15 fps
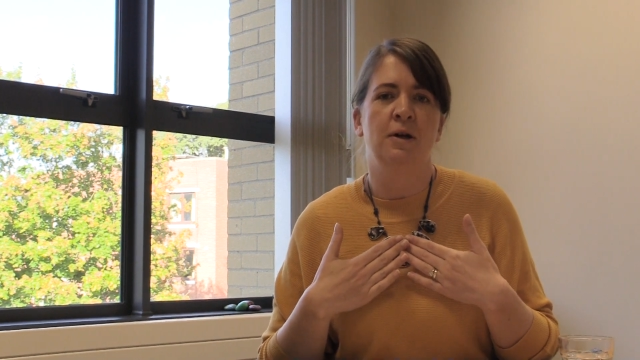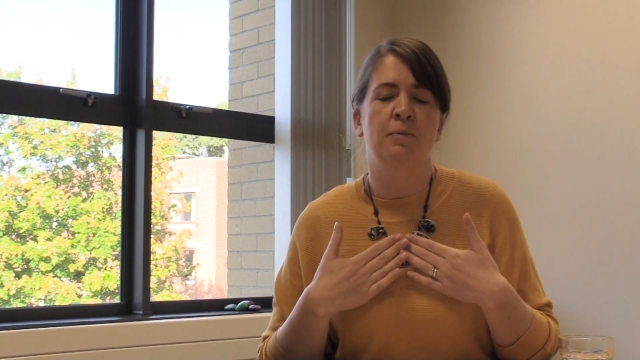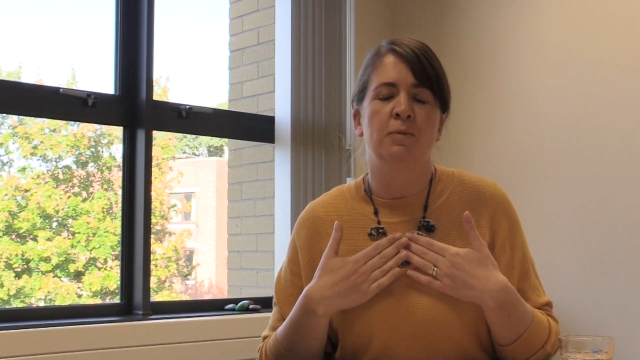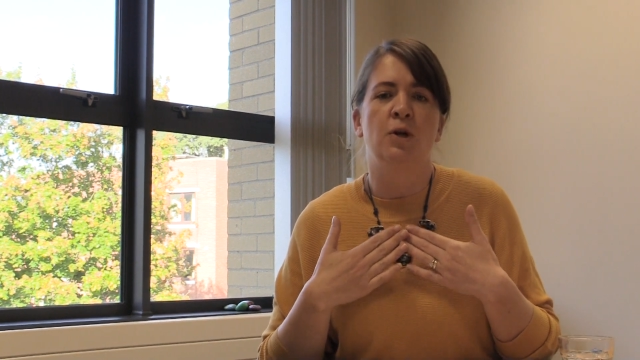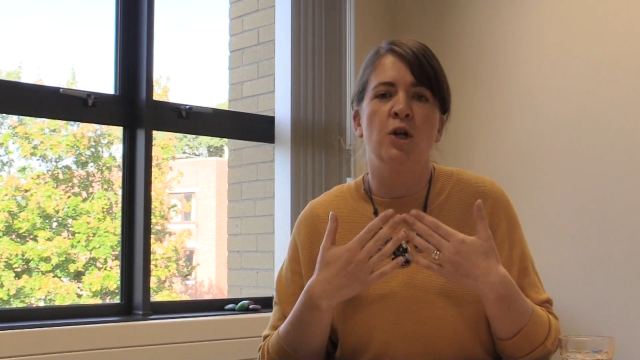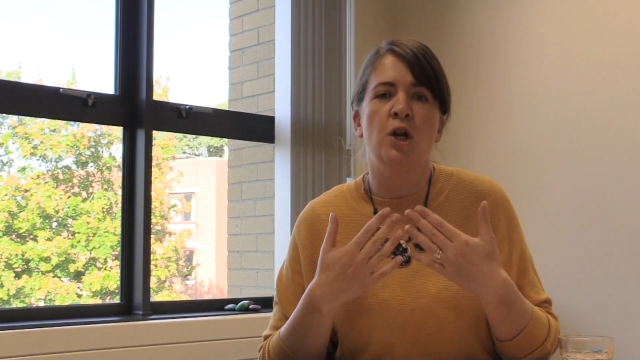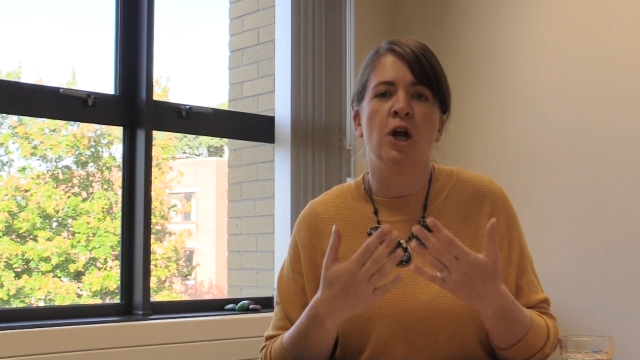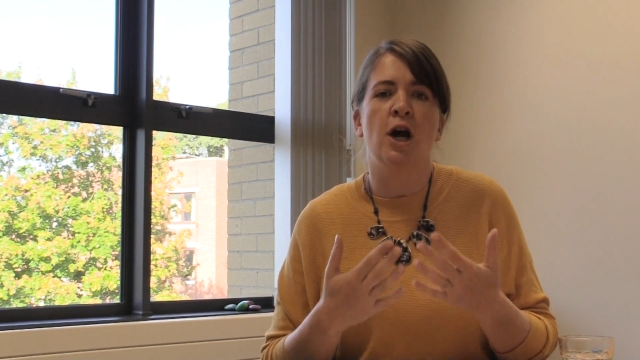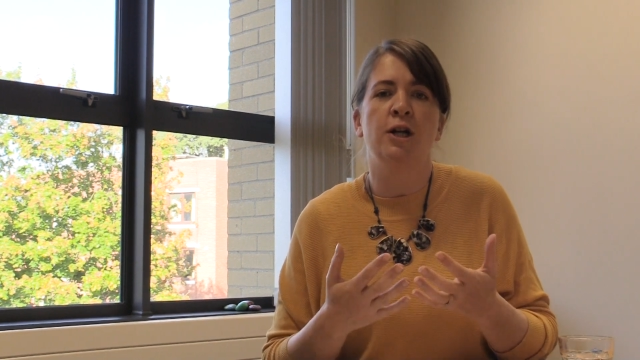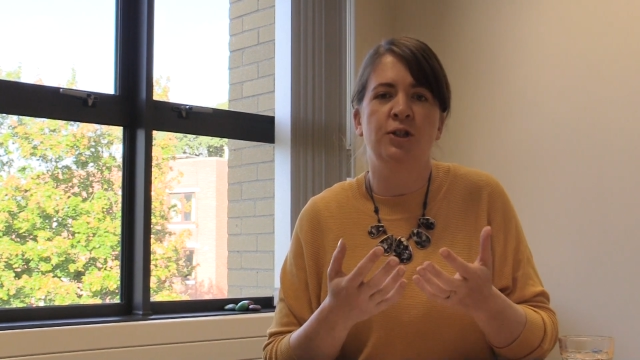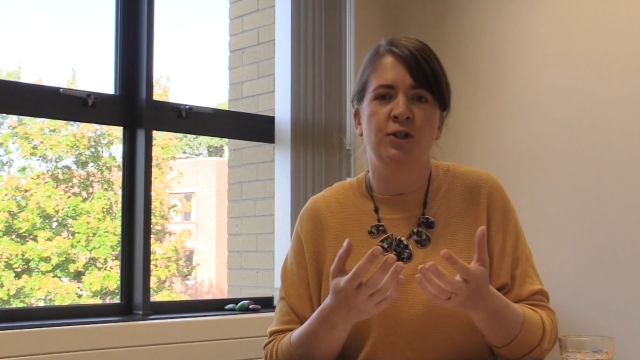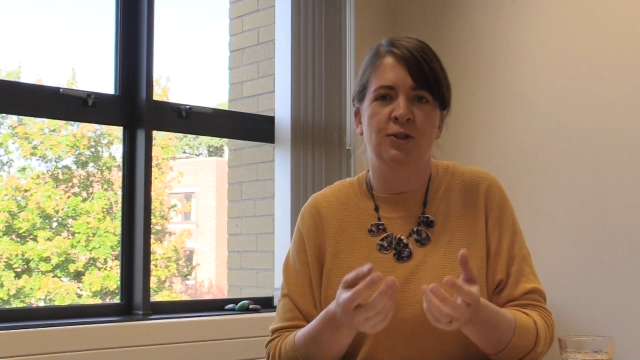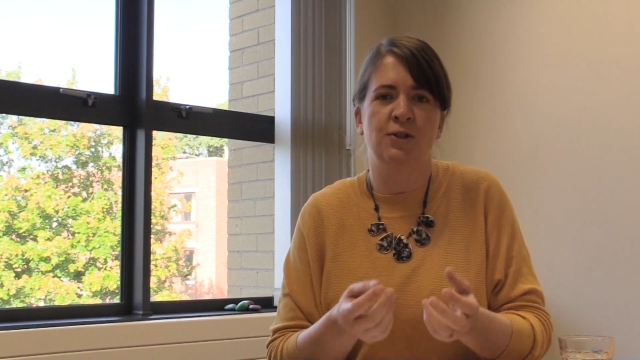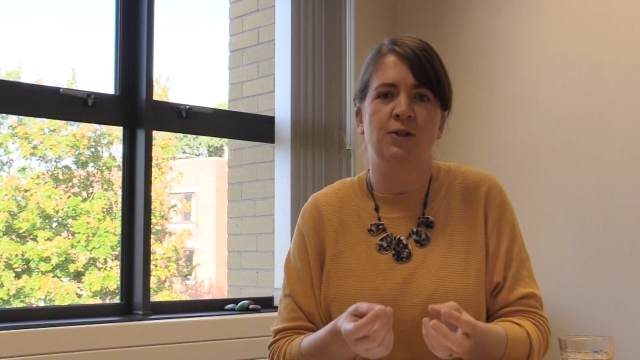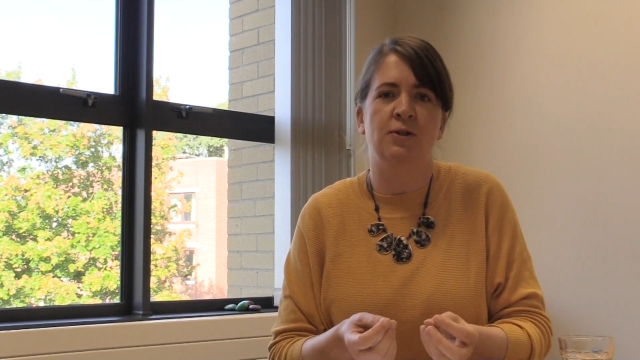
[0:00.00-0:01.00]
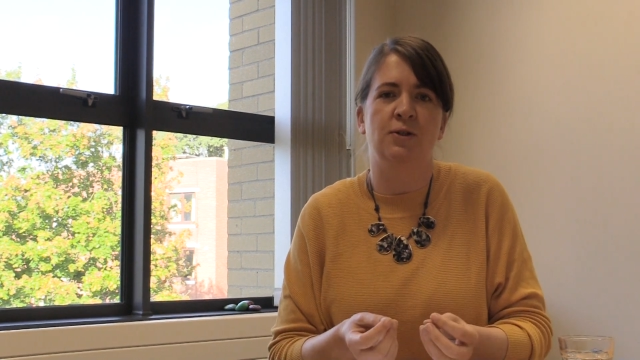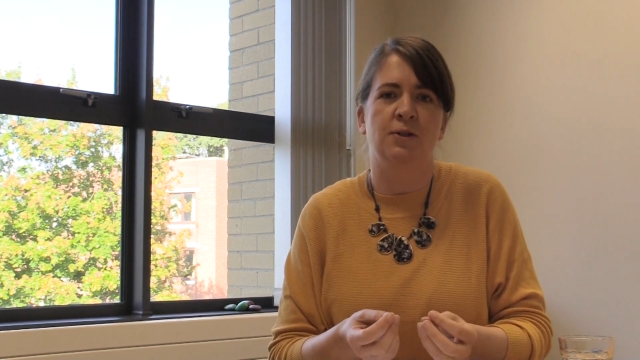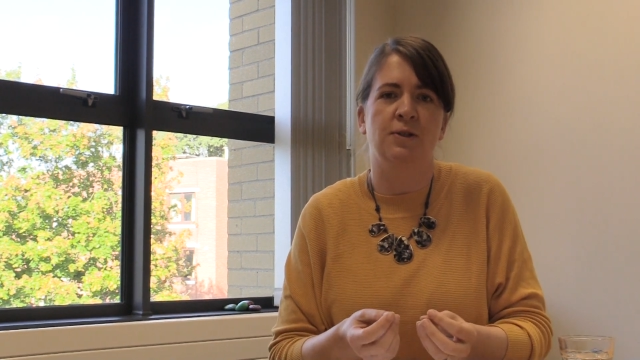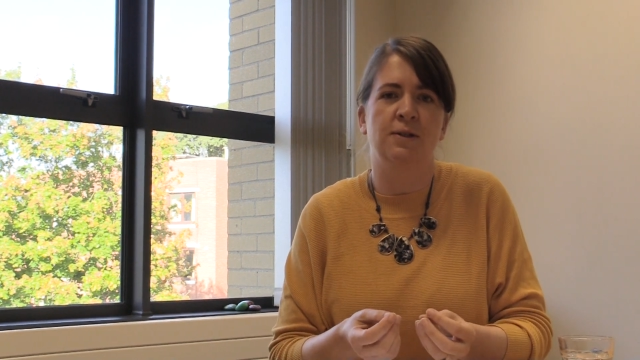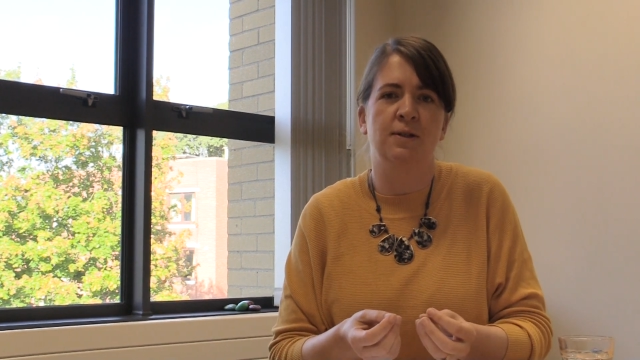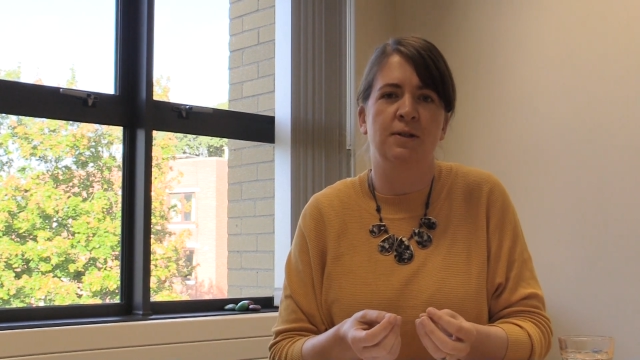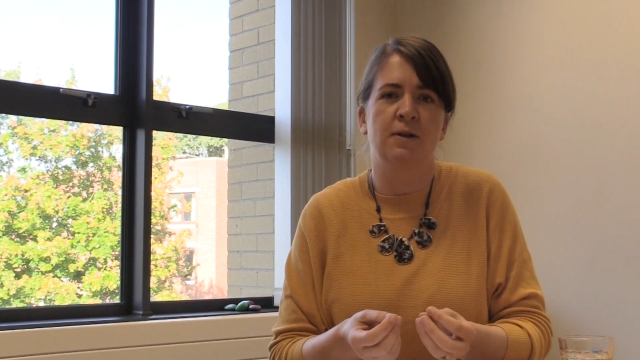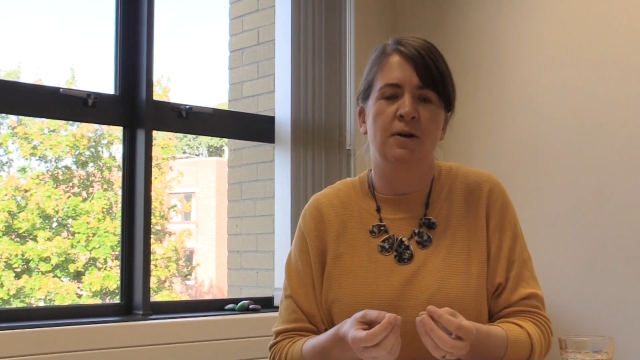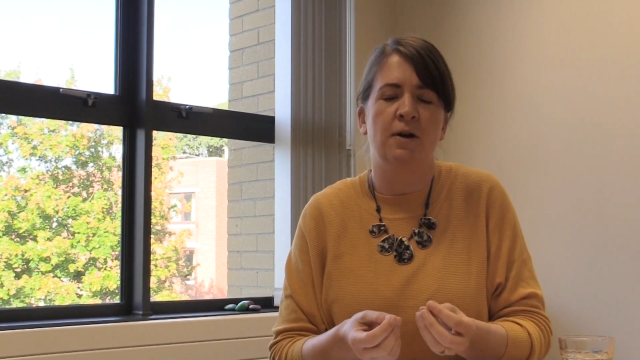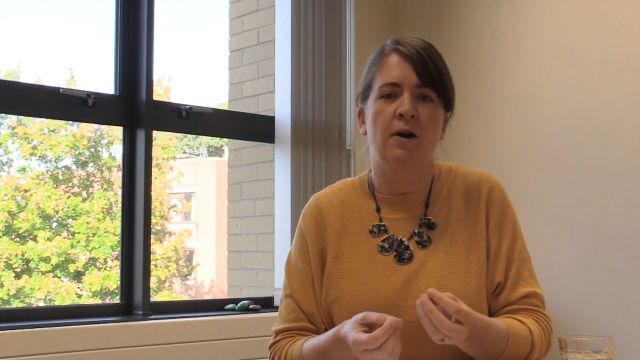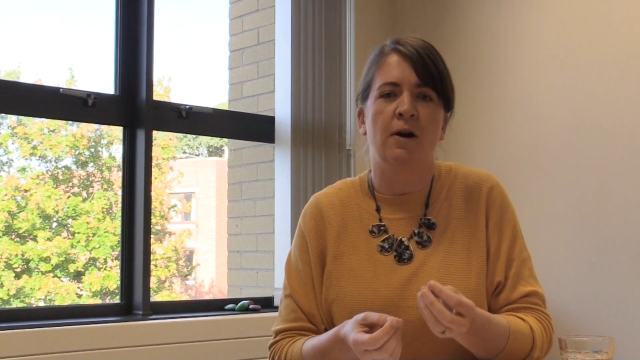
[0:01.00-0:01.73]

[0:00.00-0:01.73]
But not just us,